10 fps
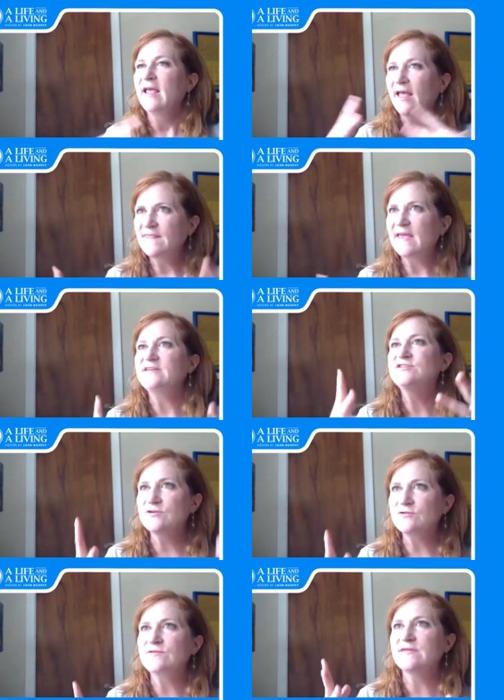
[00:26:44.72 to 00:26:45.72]
They
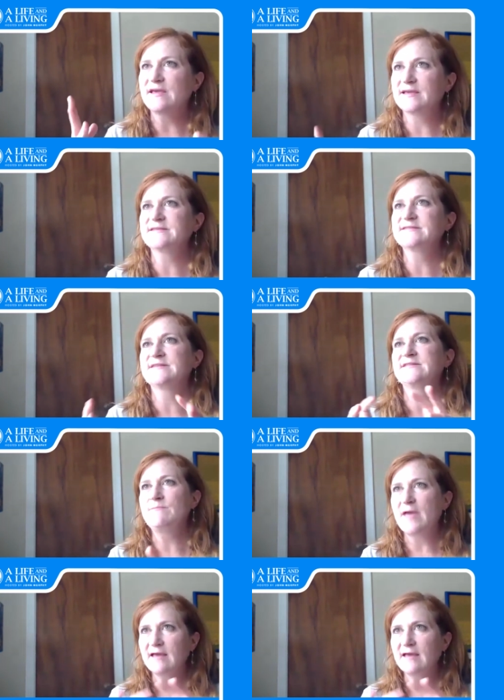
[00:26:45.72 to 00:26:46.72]
do things to
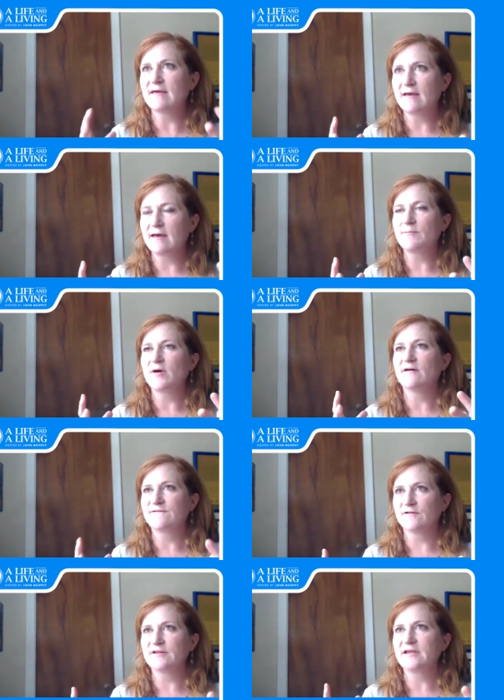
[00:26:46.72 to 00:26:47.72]
make them a
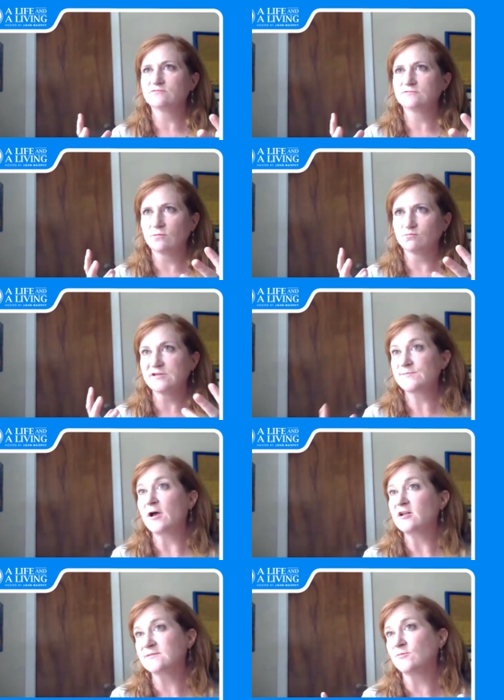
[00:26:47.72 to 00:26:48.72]
fully
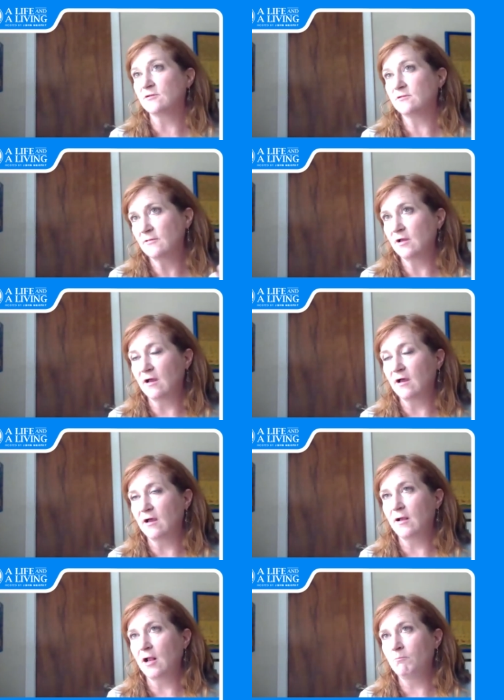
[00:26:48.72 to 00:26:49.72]
responsible
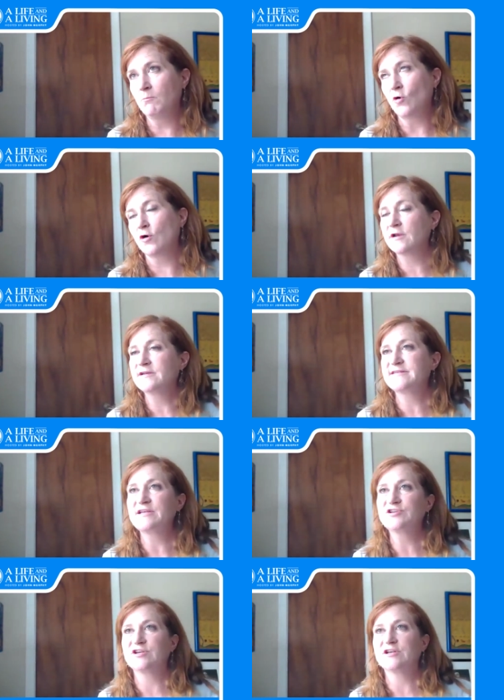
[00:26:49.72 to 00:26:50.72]

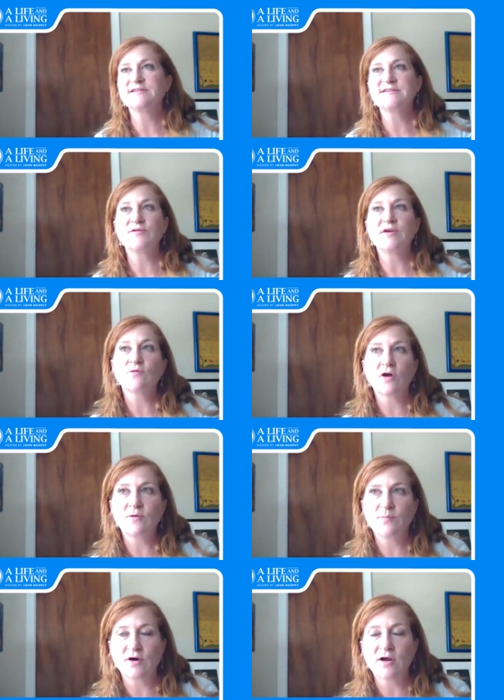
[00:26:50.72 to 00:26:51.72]
organization. And so he wrote a
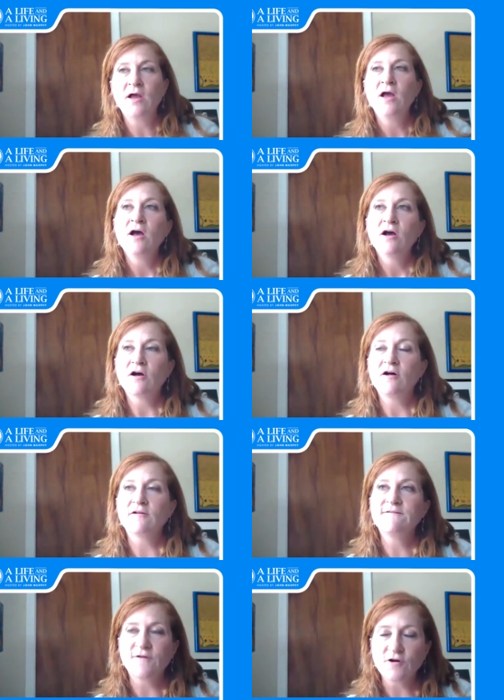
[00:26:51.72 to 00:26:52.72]
book called
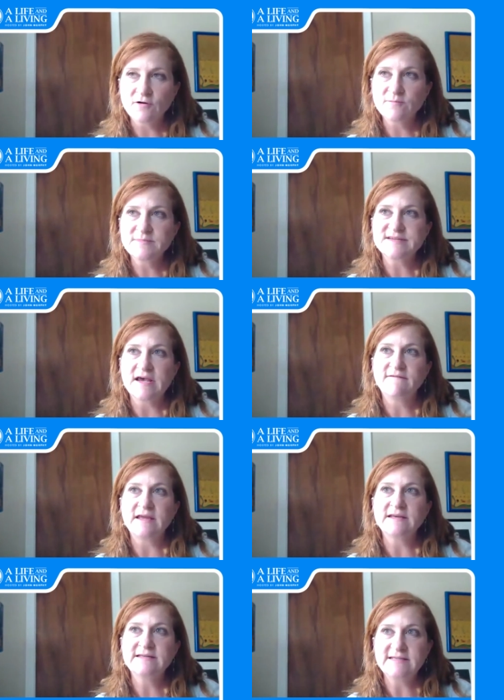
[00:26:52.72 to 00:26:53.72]
Firms of
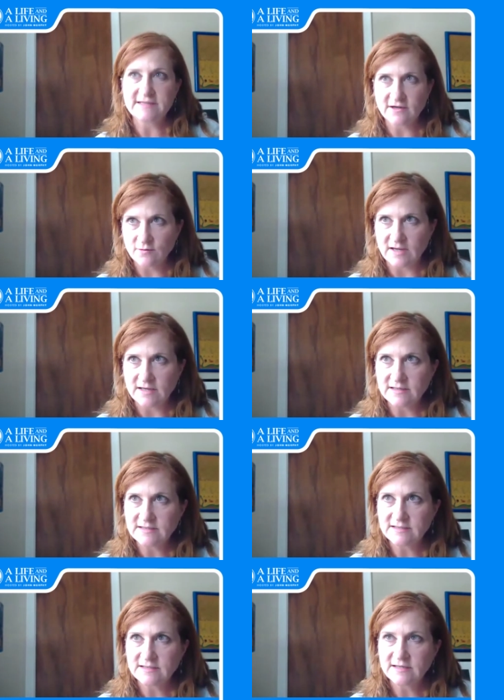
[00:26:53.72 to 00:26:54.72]

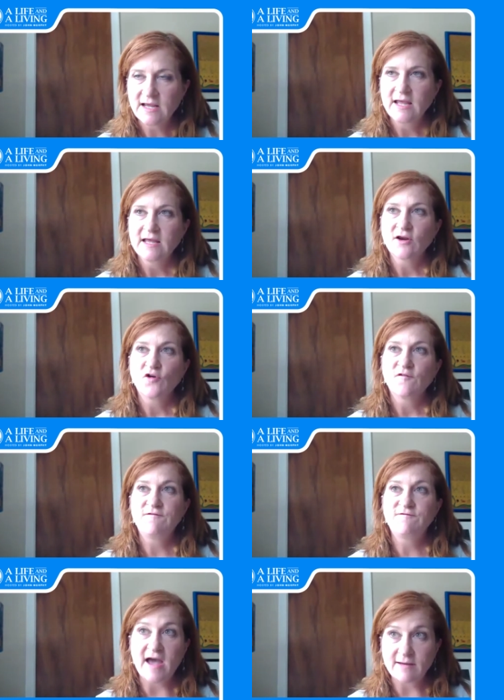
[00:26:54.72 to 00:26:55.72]
Endearment.
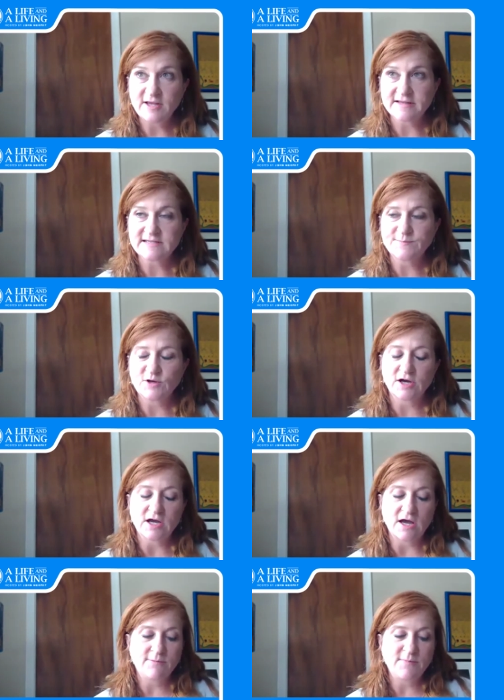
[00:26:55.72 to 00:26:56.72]
Fabulous book.
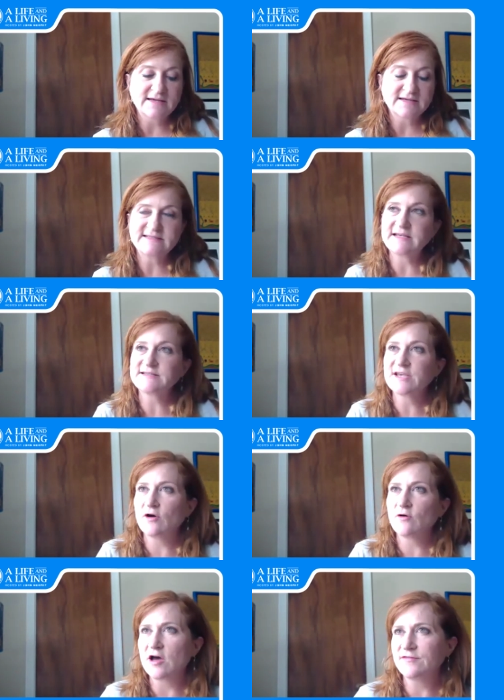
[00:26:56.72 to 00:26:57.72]
He has since
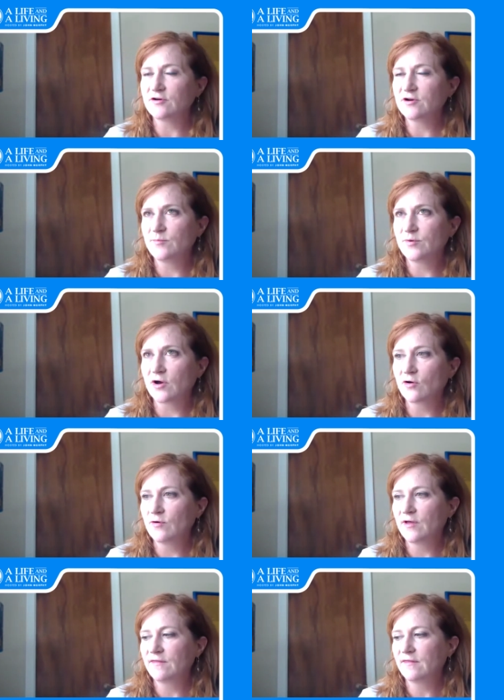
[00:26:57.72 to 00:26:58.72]
co-authored a book
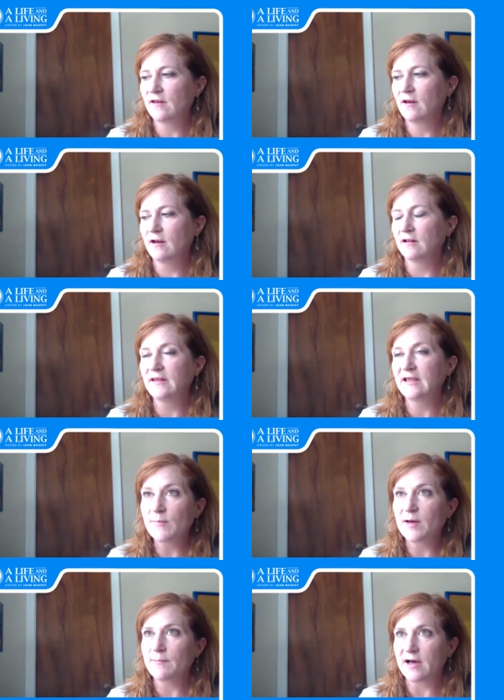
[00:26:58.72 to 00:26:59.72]
with
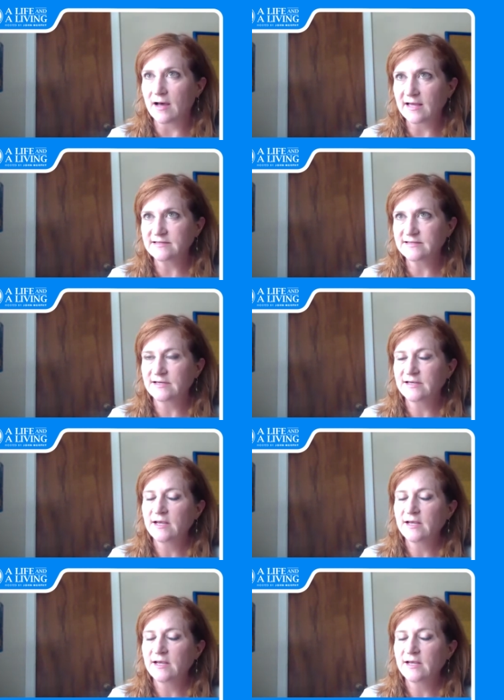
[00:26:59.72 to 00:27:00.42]
Nalima Bhatt,